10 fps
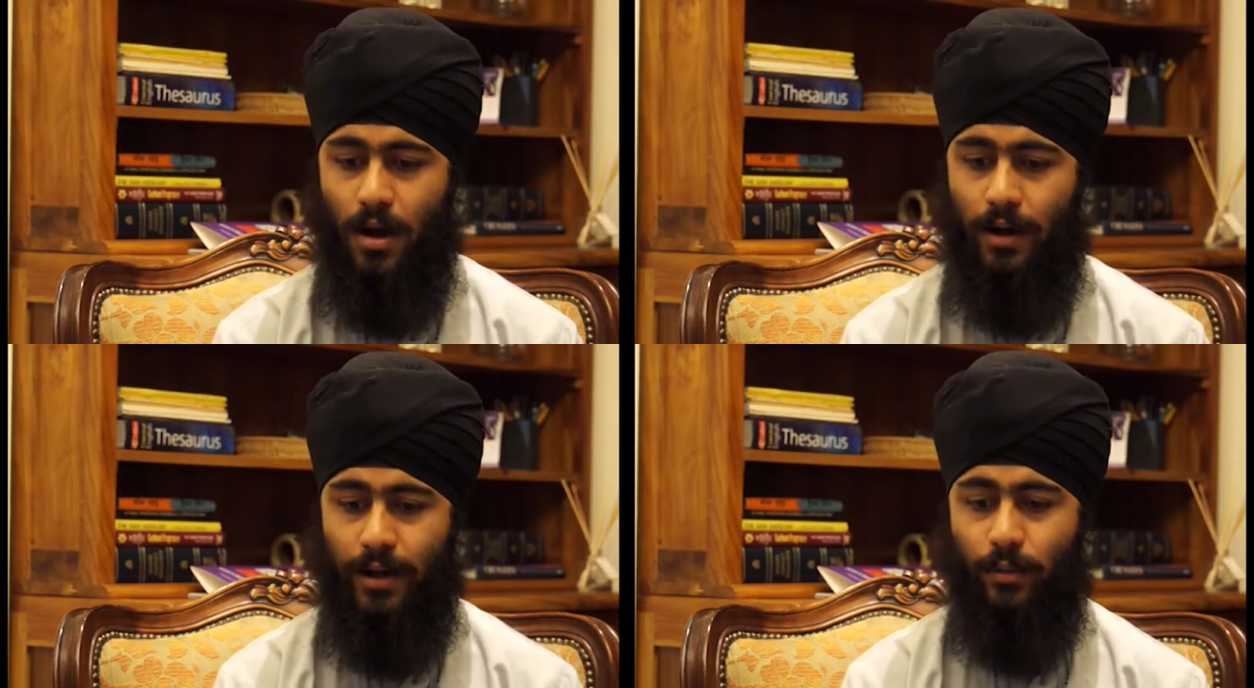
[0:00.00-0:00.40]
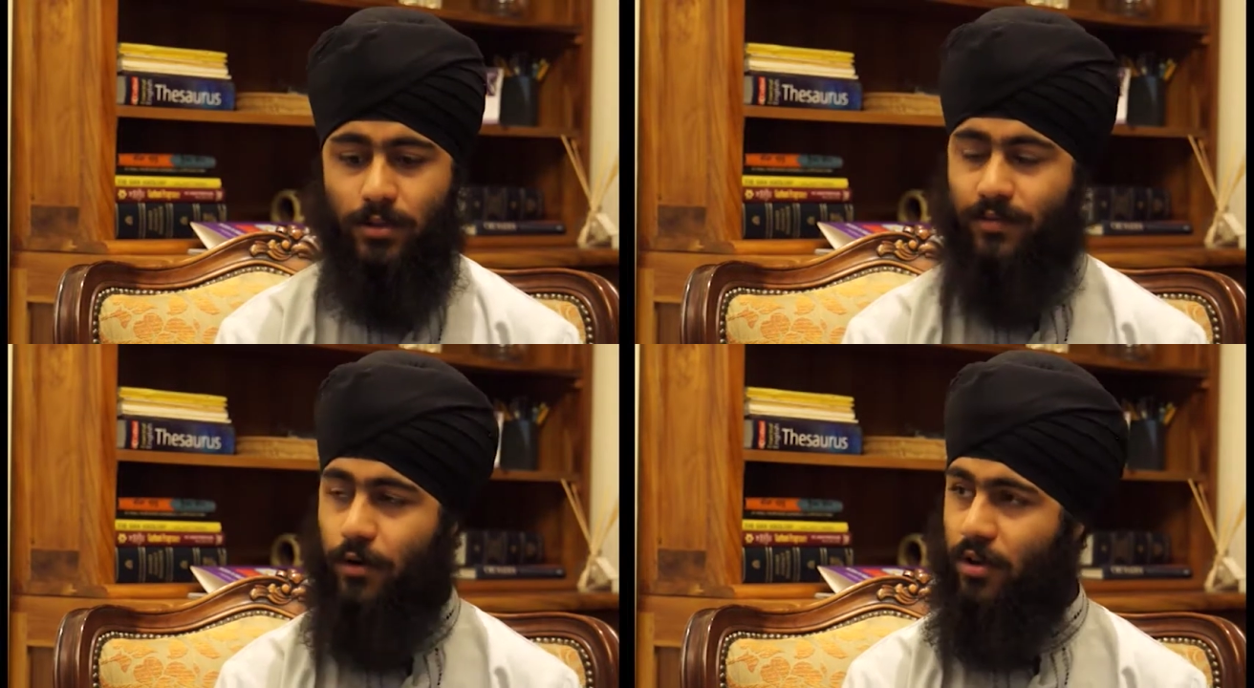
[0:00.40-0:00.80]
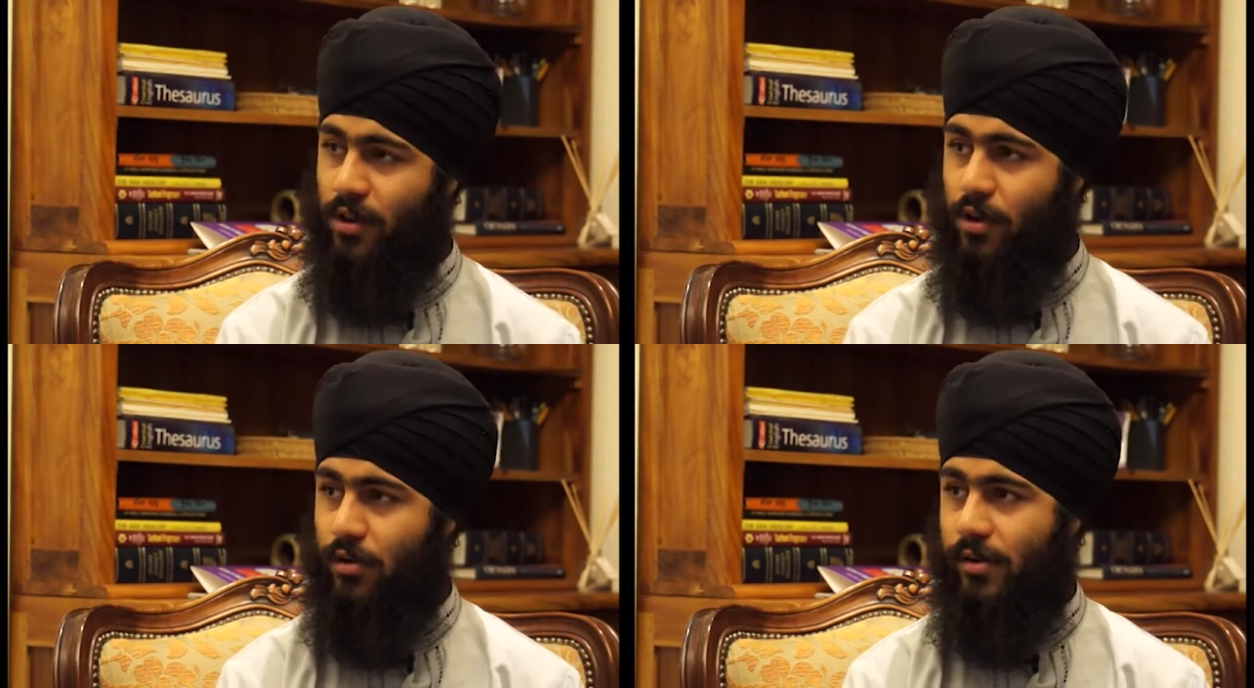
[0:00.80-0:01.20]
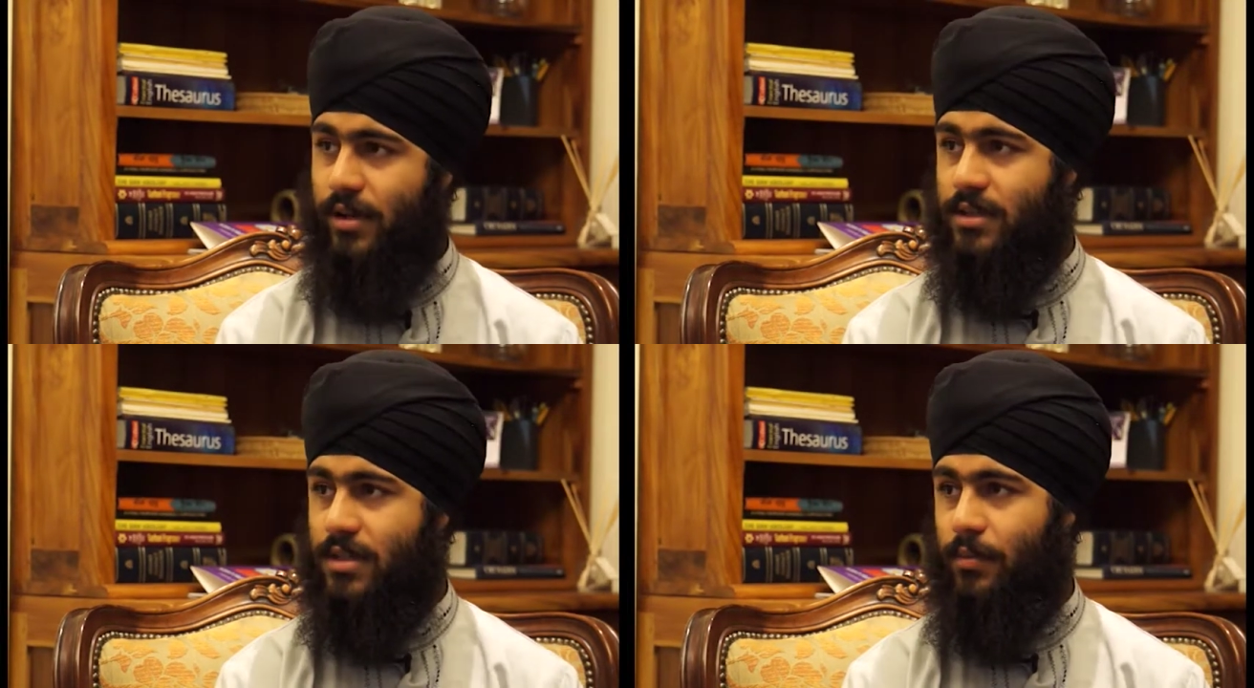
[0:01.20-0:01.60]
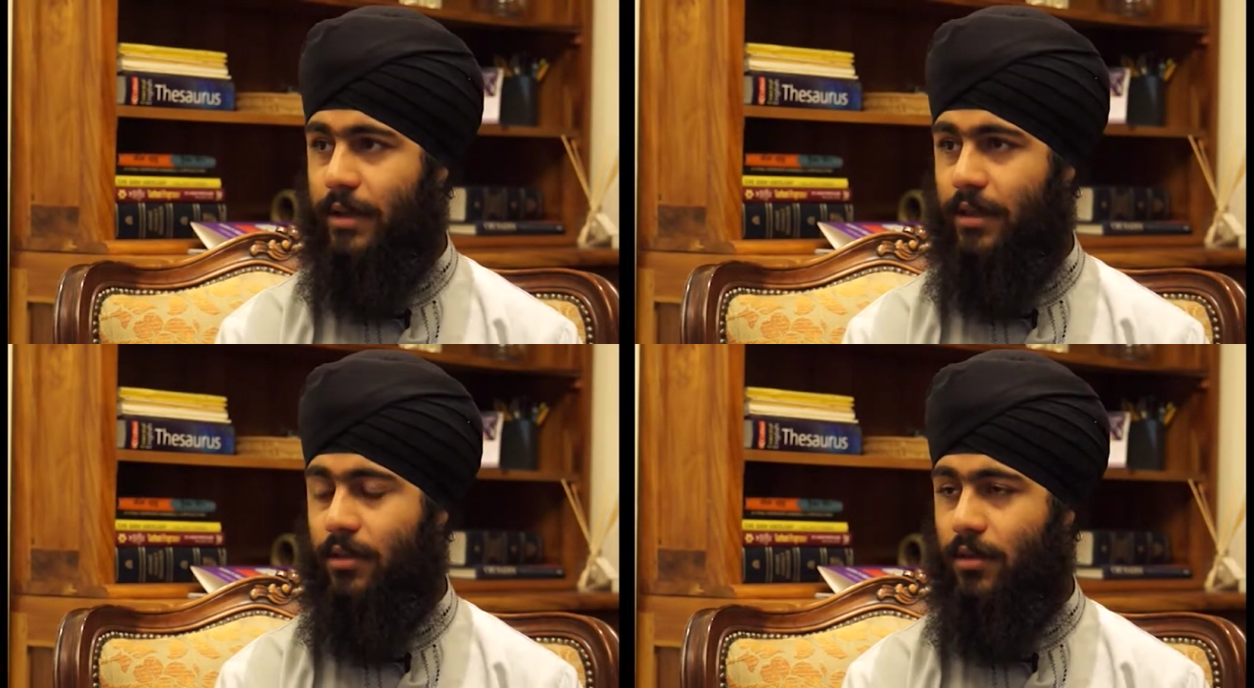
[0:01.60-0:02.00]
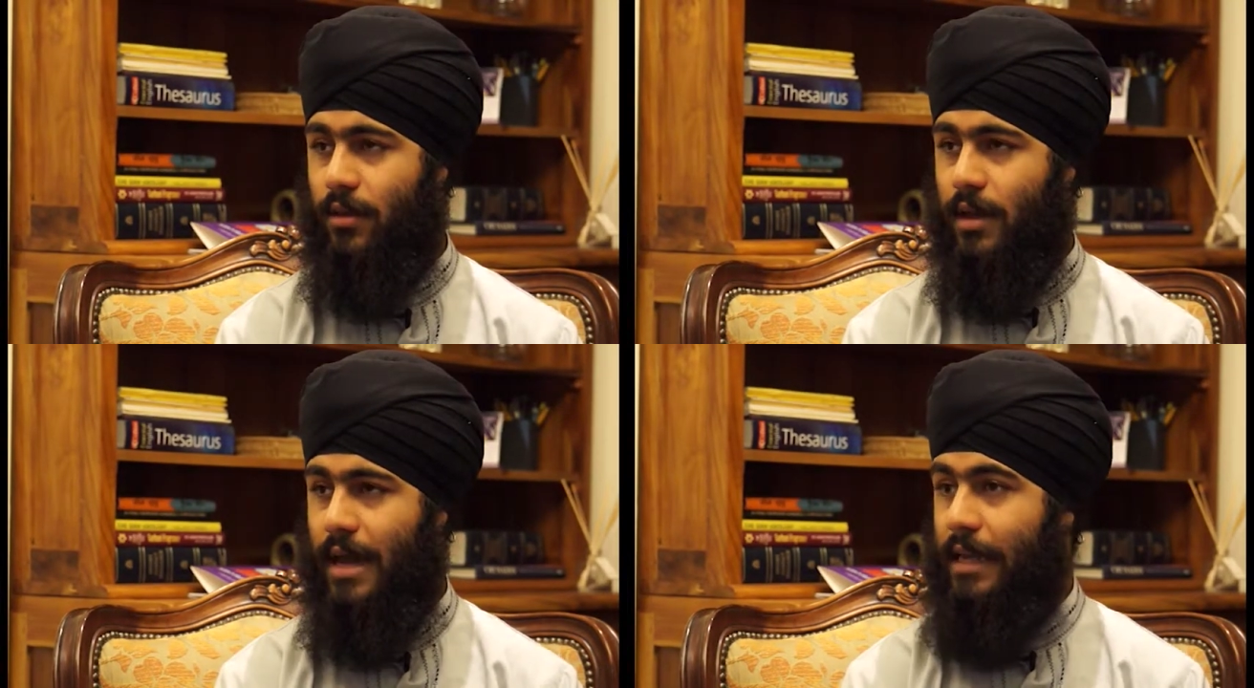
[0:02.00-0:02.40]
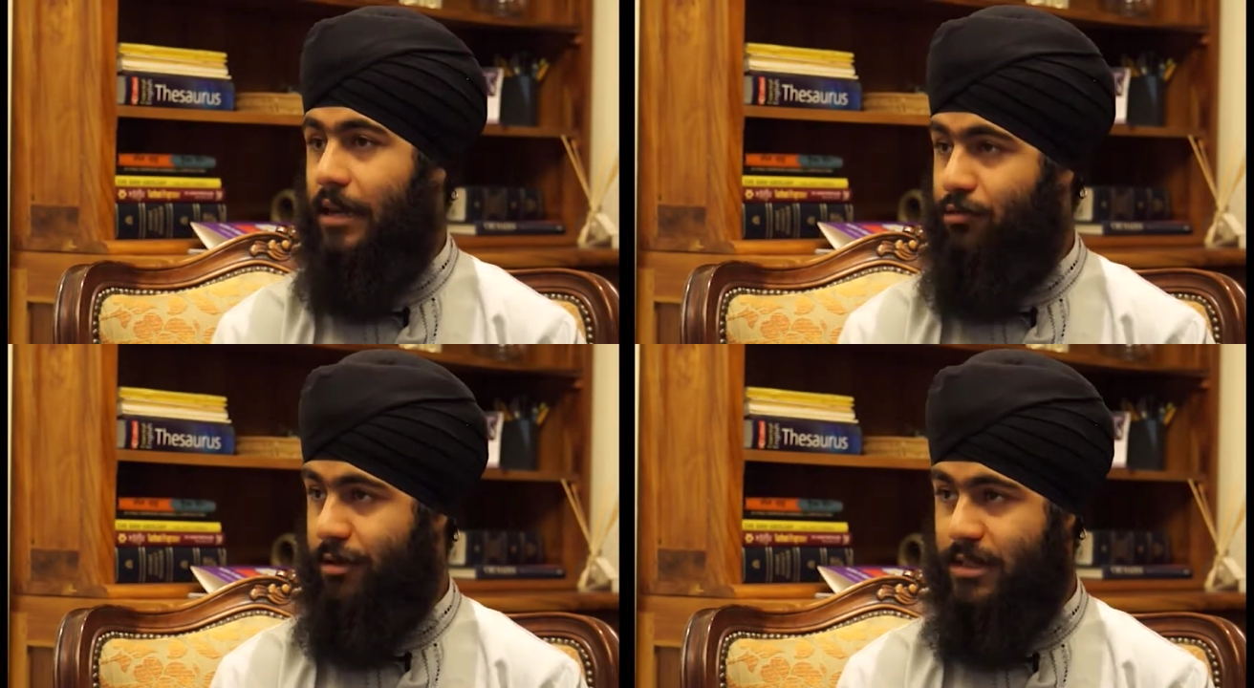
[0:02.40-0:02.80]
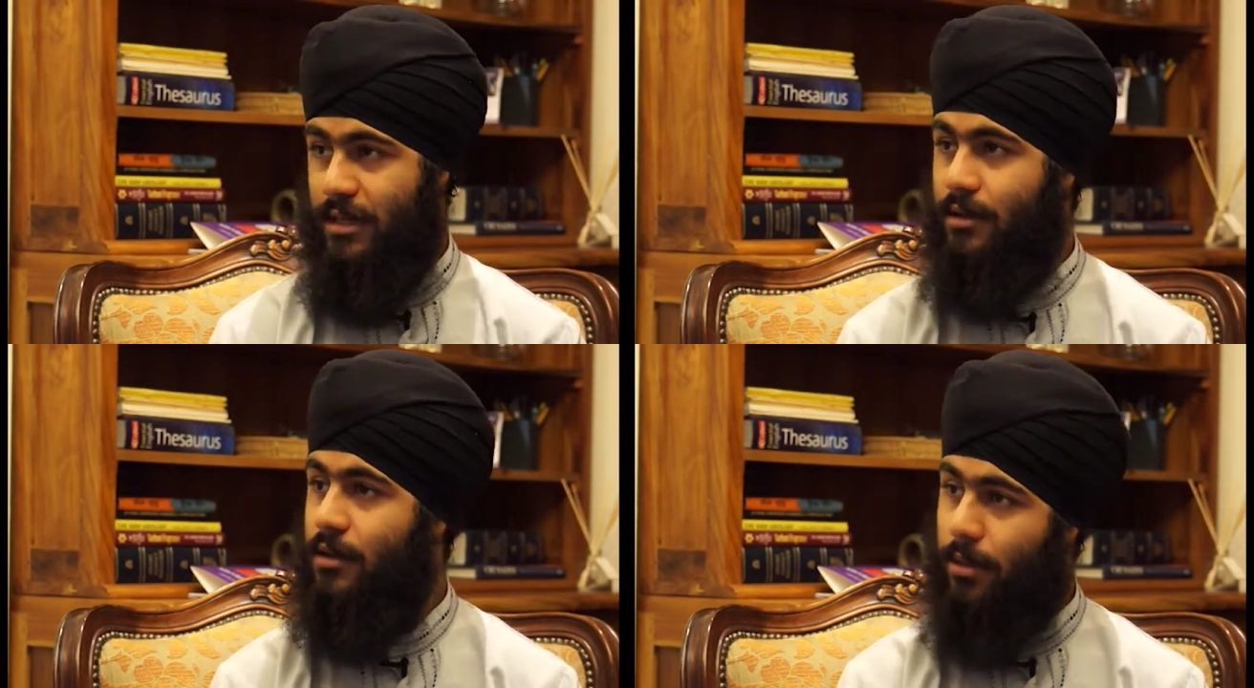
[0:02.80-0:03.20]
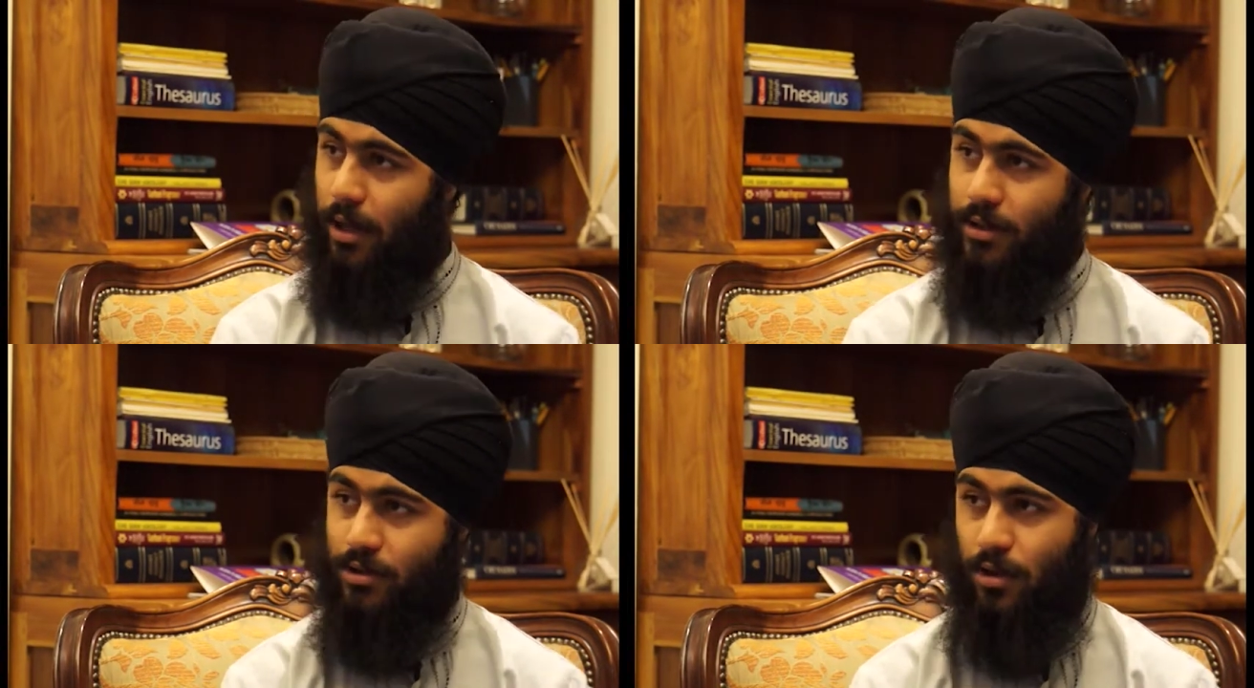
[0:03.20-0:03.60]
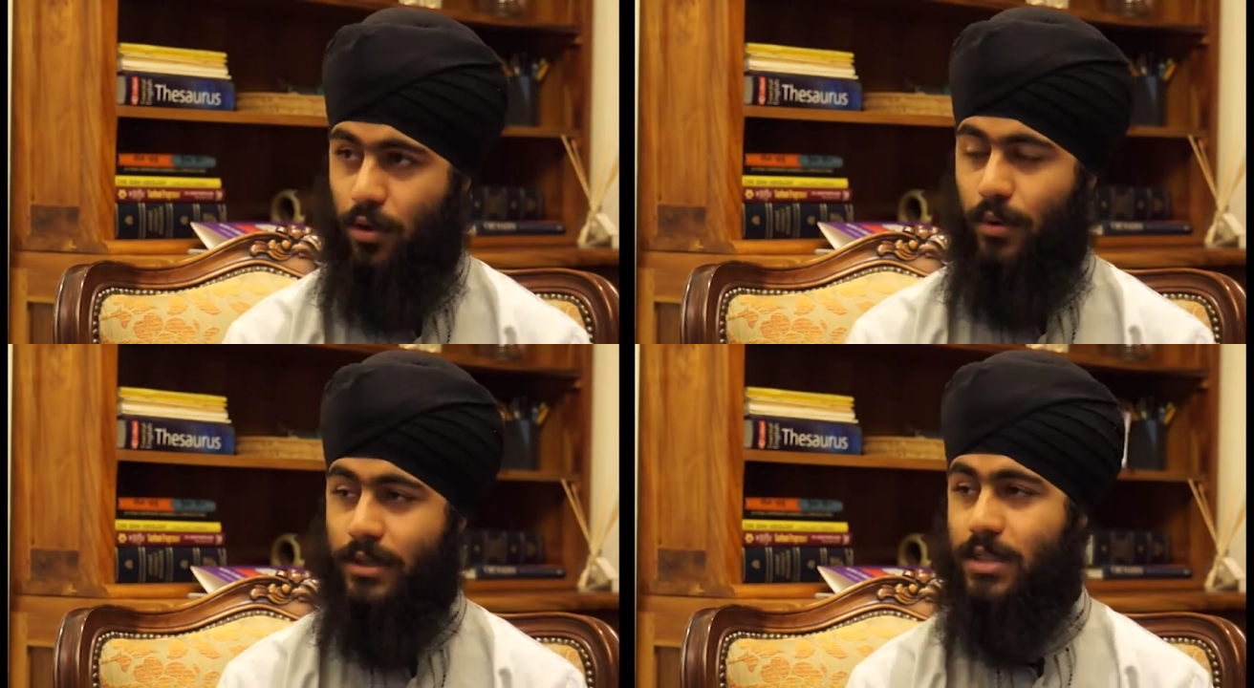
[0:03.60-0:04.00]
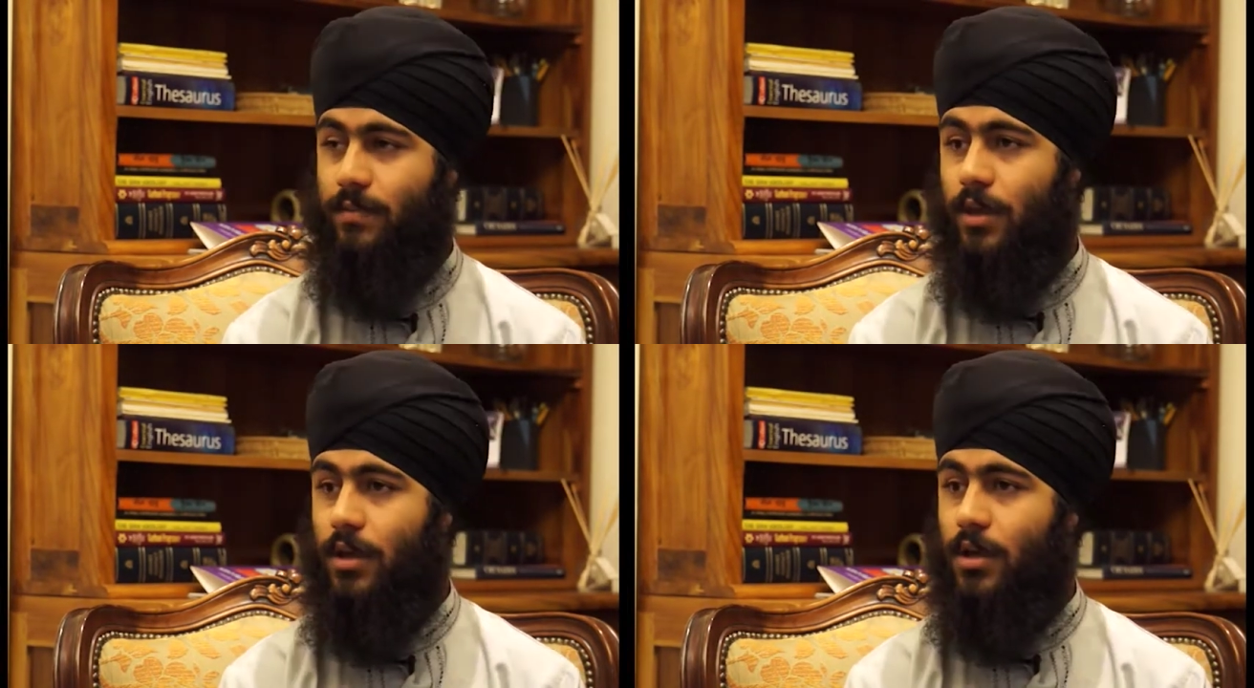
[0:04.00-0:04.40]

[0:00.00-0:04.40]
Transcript: I was very curious with and interested in applying to the US.